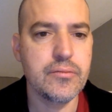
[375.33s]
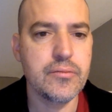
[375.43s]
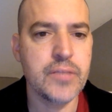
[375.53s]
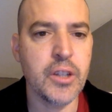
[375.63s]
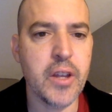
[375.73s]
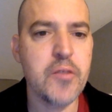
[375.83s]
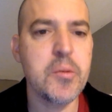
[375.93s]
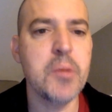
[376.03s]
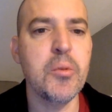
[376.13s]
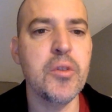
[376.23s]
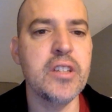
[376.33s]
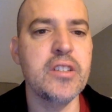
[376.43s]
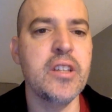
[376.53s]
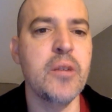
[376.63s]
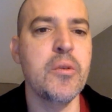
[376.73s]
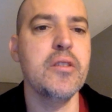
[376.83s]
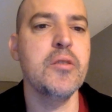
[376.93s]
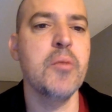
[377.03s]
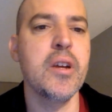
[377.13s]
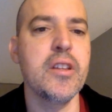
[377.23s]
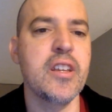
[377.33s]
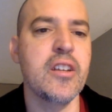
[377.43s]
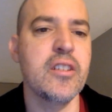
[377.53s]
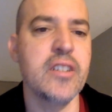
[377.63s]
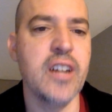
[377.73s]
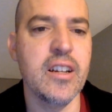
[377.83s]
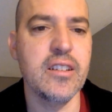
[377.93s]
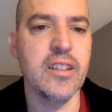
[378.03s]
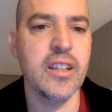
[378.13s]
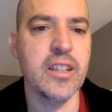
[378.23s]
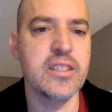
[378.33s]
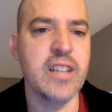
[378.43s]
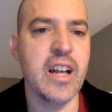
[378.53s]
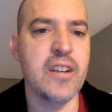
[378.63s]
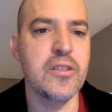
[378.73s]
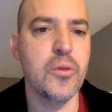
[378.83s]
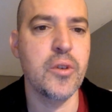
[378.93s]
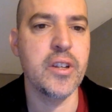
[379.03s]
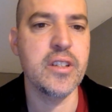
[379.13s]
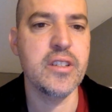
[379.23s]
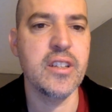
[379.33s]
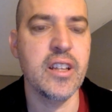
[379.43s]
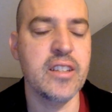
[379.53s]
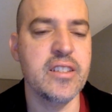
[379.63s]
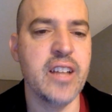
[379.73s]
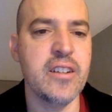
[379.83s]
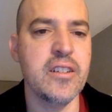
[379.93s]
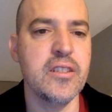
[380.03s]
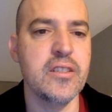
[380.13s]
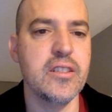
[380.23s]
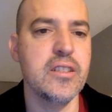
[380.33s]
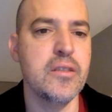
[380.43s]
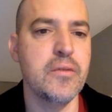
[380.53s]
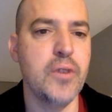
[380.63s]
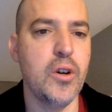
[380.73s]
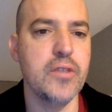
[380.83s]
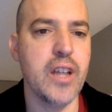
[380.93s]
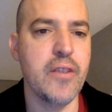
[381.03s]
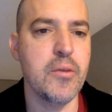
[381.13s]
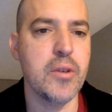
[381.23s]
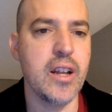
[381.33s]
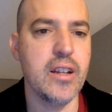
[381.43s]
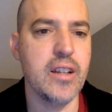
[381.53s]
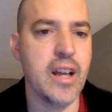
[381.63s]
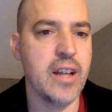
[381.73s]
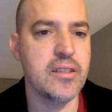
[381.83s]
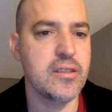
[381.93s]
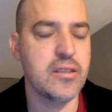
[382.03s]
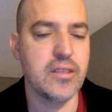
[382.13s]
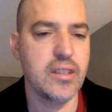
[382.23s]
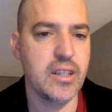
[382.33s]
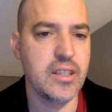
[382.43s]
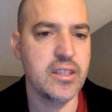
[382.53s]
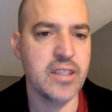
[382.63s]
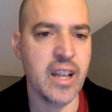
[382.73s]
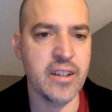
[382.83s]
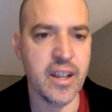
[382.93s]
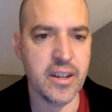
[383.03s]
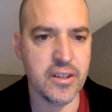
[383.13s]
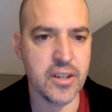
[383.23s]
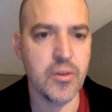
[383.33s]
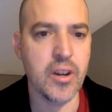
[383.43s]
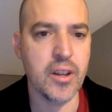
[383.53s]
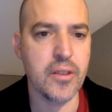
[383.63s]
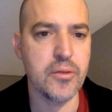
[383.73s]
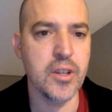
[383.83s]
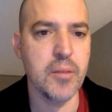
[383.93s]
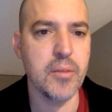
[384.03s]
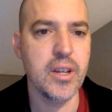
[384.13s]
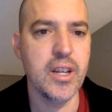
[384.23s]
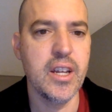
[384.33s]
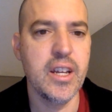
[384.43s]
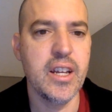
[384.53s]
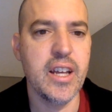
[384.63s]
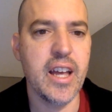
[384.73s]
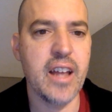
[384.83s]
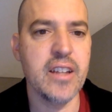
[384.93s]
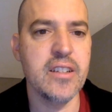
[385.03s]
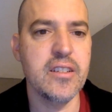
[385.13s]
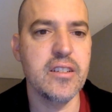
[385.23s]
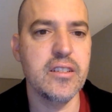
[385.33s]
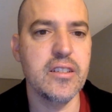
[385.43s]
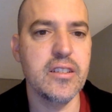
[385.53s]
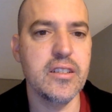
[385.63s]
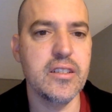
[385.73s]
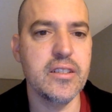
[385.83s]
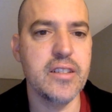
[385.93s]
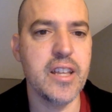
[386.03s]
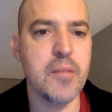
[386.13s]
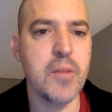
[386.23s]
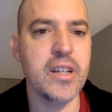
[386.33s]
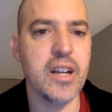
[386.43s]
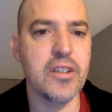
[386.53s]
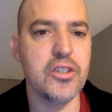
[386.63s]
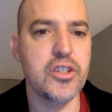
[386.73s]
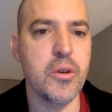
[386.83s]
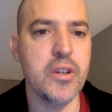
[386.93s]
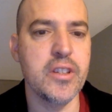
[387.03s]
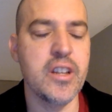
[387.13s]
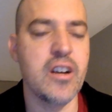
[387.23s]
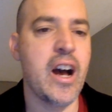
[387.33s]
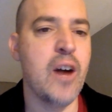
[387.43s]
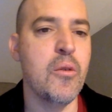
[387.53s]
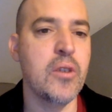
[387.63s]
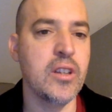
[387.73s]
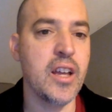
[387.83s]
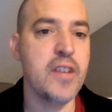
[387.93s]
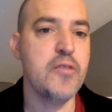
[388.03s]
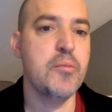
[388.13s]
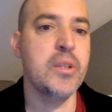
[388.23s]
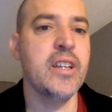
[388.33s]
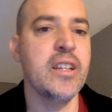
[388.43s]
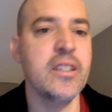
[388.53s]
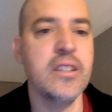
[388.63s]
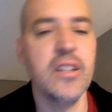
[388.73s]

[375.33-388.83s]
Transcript: Even people that you might think are not like Saturn oriented, like Saturn is involved. Everyone has Saturn energy running through them, and they might not show it in their outward life, but then